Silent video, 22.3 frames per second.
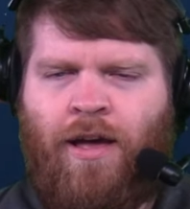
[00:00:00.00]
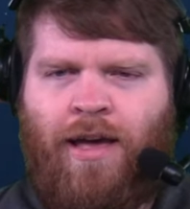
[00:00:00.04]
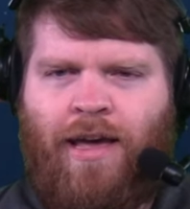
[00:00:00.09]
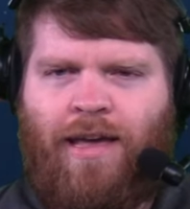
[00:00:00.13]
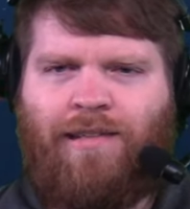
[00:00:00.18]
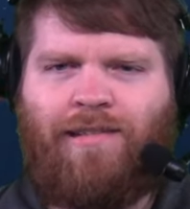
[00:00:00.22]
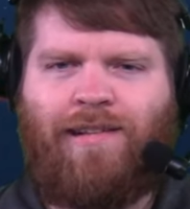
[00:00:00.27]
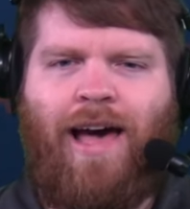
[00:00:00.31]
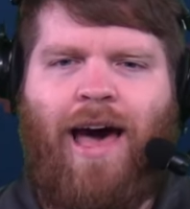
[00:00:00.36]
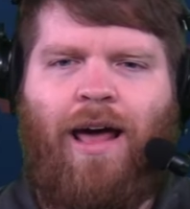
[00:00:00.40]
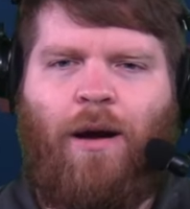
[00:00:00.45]

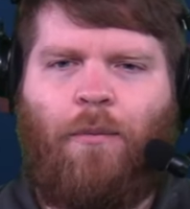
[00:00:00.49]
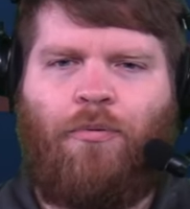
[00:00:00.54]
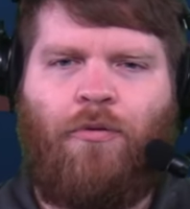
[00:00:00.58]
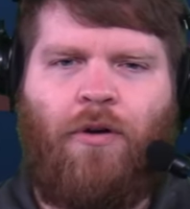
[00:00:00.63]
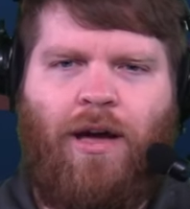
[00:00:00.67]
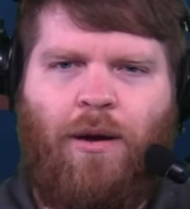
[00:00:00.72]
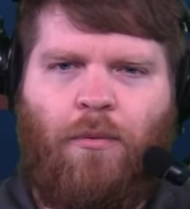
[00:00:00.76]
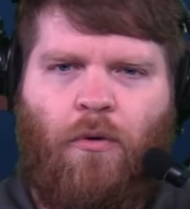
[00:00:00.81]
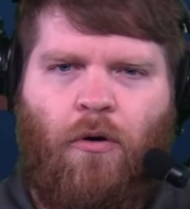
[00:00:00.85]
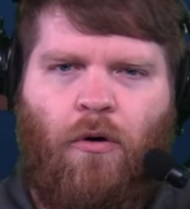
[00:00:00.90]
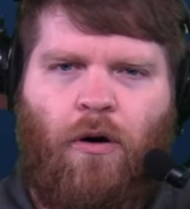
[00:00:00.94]
He's got to
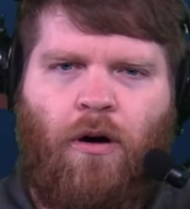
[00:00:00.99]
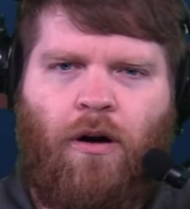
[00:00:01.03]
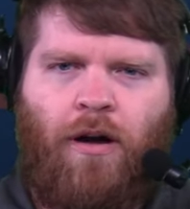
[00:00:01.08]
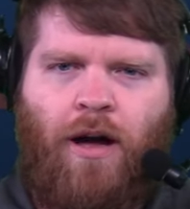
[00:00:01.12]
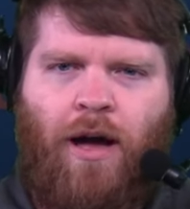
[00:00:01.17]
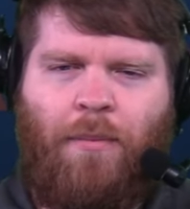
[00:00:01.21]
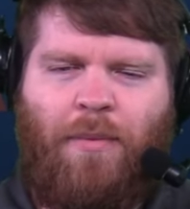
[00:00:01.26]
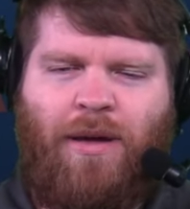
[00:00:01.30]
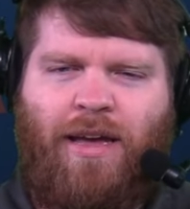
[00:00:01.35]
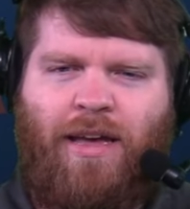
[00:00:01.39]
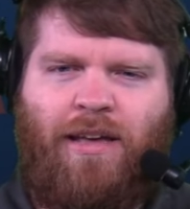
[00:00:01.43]
play more.
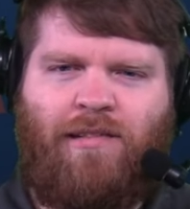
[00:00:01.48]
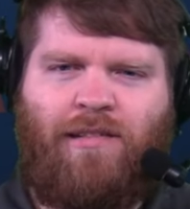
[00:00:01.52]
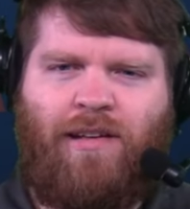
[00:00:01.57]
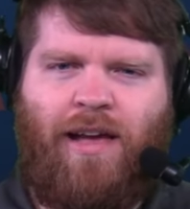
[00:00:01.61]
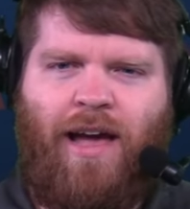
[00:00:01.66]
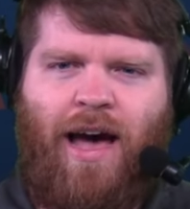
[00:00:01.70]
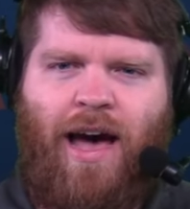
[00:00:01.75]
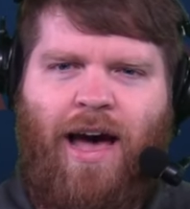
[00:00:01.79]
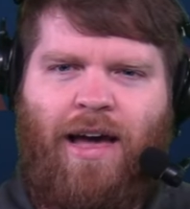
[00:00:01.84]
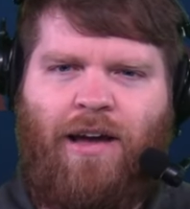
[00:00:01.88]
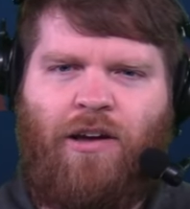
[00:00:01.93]
I mean, he's a
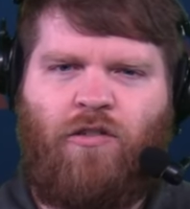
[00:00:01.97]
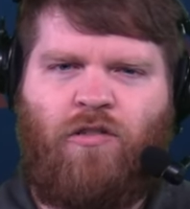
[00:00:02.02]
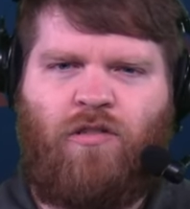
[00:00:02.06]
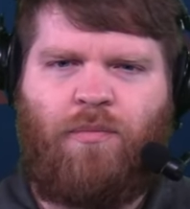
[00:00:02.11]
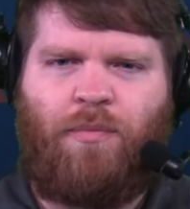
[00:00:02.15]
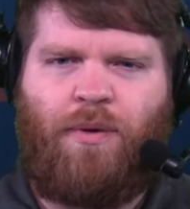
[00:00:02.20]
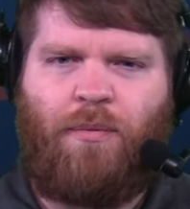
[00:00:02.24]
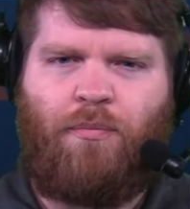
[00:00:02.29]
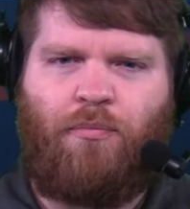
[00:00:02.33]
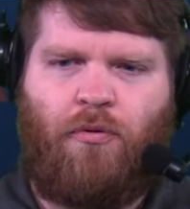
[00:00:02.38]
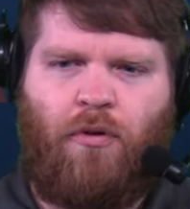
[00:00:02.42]
guy who should
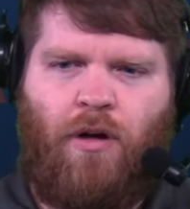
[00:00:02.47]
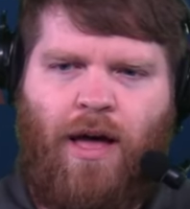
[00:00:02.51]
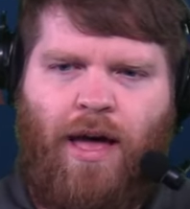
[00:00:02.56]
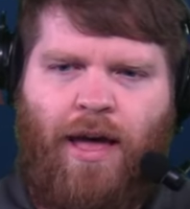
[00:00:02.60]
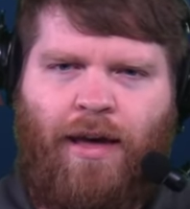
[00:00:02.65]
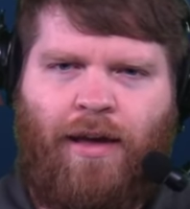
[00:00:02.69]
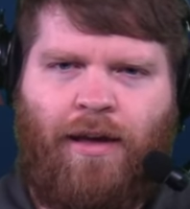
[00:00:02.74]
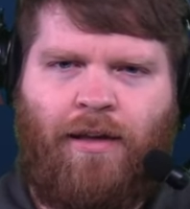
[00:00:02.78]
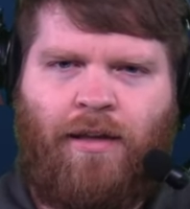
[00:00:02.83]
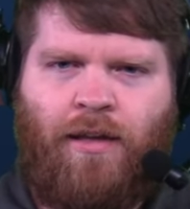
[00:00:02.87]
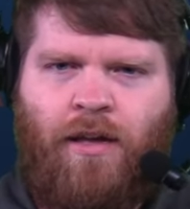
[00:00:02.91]
be
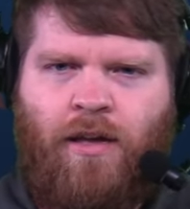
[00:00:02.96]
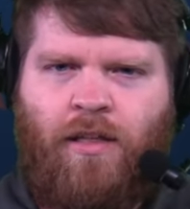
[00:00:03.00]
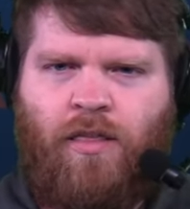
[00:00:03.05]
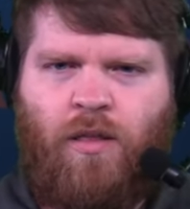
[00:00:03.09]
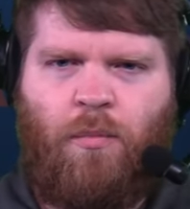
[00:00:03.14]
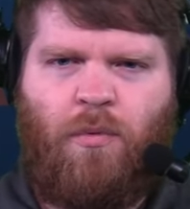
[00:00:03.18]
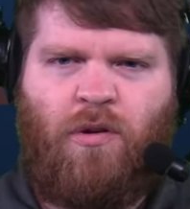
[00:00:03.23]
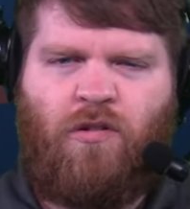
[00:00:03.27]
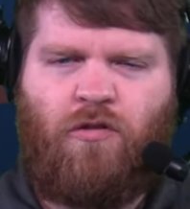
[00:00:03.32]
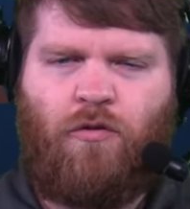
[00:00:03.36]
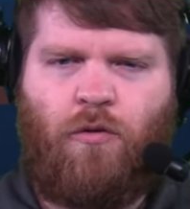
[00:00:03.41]
playing the
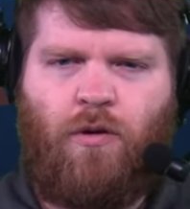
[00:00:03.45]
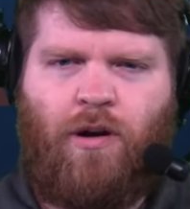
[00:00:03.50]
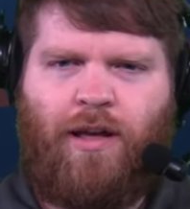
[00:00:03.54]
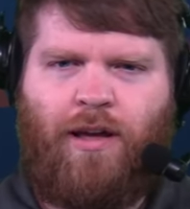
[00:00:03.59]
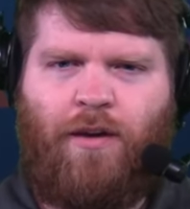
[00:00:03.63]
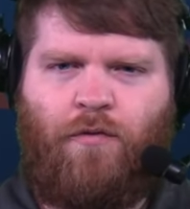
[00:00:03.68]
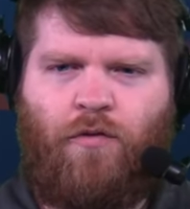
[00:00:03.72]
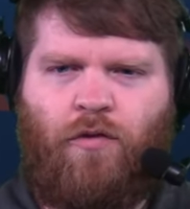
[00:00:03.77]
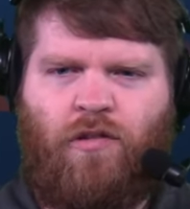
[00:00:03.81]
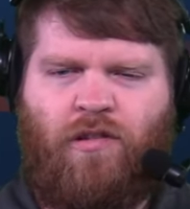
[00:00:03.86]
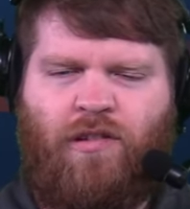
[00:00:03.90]
majority
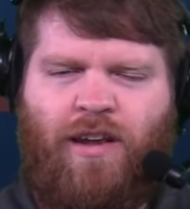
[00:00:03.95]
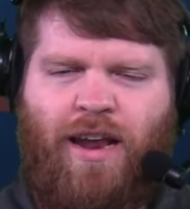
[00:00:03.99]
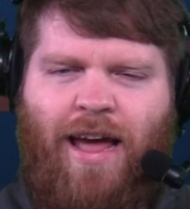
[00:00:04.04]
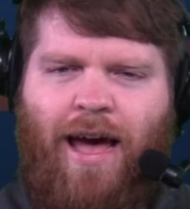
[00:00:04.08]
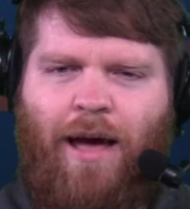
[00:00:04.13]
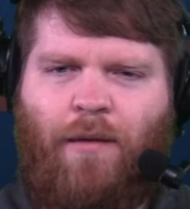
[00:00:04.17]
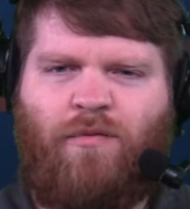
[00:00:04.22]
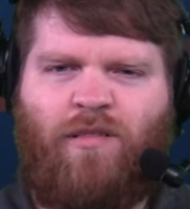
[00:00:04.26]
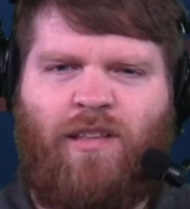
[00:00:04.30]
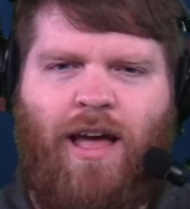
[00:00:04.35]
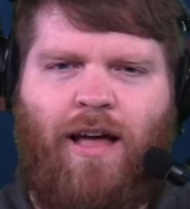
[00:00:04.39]
of your
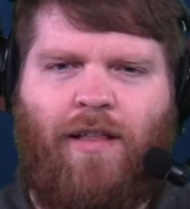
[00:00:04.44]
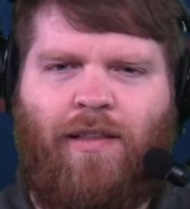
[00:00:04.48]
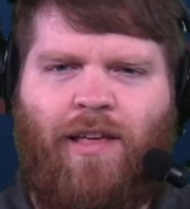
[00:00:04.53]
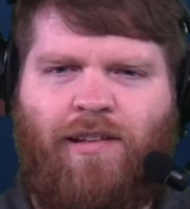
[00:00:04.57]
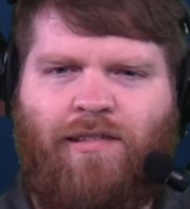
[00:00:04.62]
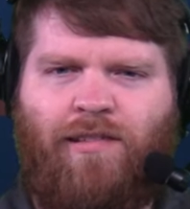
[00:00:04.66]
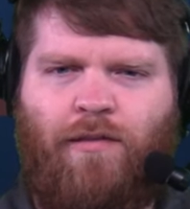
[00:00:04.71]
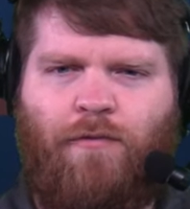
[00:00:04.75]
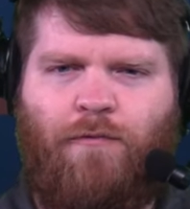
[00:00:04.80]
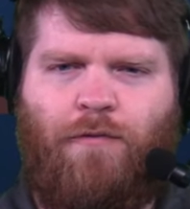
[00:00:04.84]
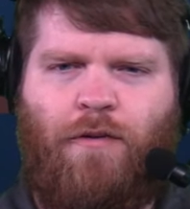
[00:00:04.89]
snaps, not
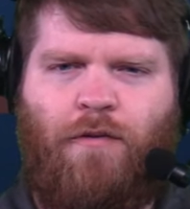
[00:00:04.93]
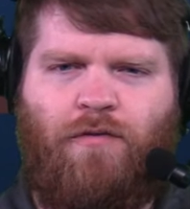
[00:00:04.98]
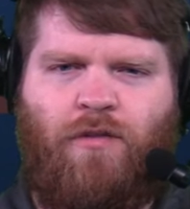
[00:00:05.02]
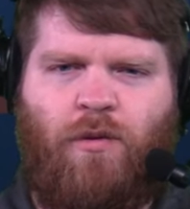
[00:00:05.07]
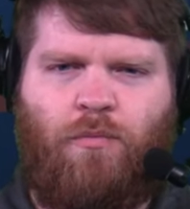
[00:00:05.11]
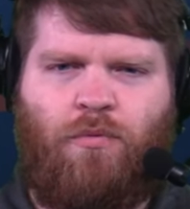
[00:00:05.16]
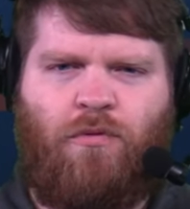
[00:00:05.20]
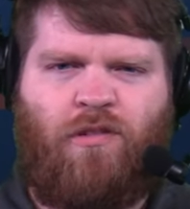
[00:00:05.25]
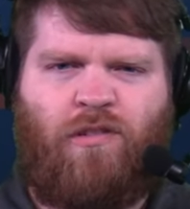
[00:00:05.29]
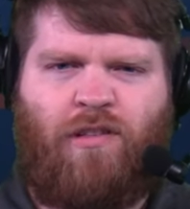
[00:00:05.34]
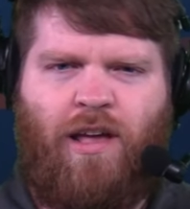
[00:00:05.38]
less than
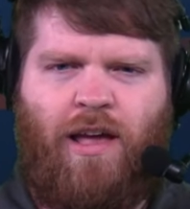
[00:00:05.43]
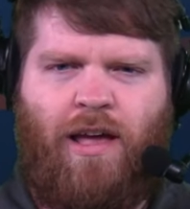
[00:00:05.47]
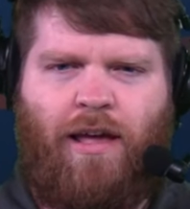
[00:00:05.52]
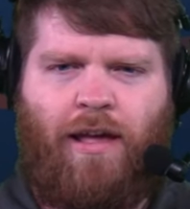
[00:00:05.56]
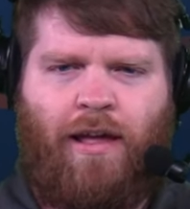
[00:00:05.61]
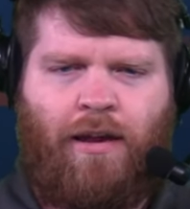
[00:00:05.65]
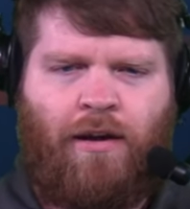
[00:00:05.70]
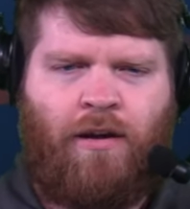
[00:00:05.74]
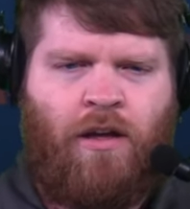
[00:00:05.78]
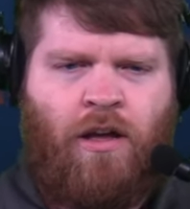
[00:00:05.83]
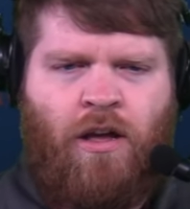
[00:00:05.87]
50%,
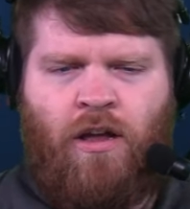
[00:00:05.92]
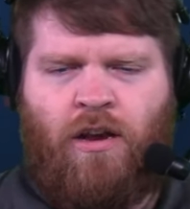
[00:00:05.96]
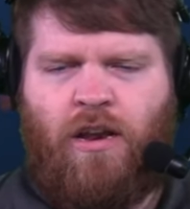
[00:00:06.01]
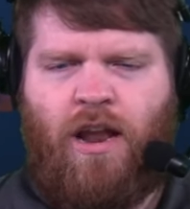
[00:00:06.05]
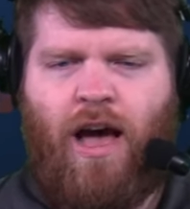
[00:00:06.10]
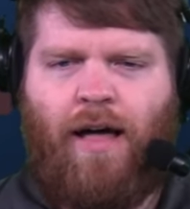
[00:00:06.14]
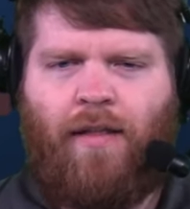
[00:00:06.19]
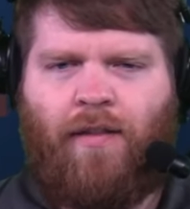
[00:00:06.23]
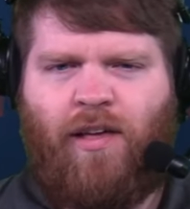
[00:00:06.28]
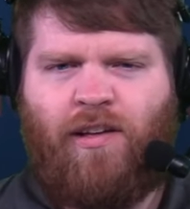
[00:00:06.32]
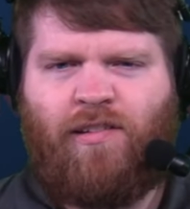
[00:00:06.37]
and
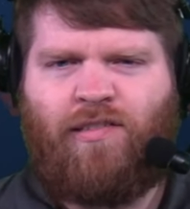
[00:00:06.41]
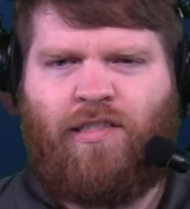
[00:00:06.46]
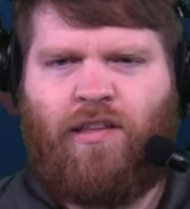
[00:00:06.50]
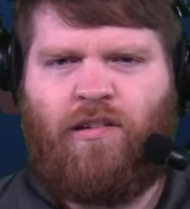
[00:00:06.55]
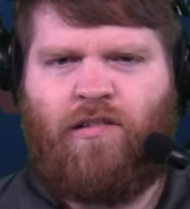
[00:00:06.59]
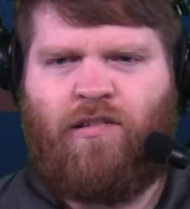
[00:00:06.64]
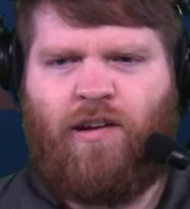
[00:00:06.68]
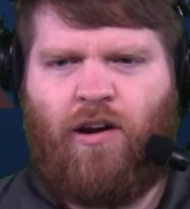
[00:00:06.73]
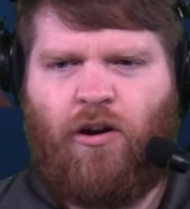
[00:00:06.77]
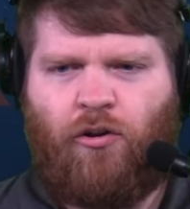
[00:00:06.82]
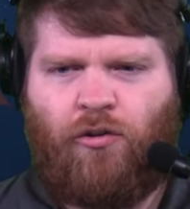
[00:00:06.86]
not less than
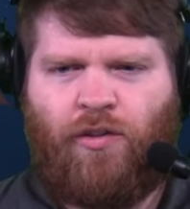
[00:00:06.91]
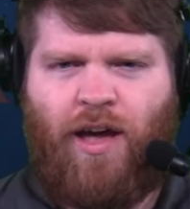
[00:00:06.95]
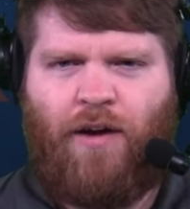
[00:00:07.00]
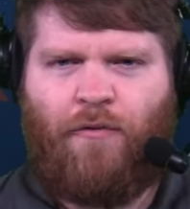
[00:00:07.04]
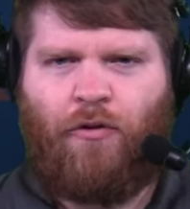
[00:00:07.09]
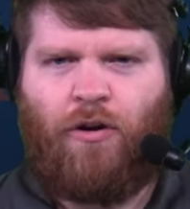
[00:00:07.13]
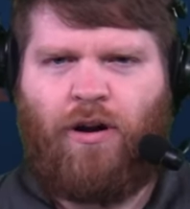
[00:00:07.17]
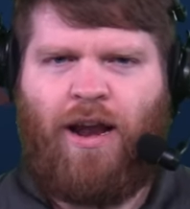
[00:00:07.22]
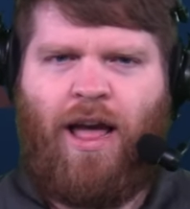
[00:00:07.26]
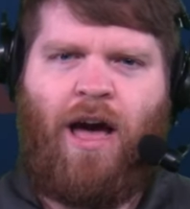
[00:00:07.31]
Gerald Everett.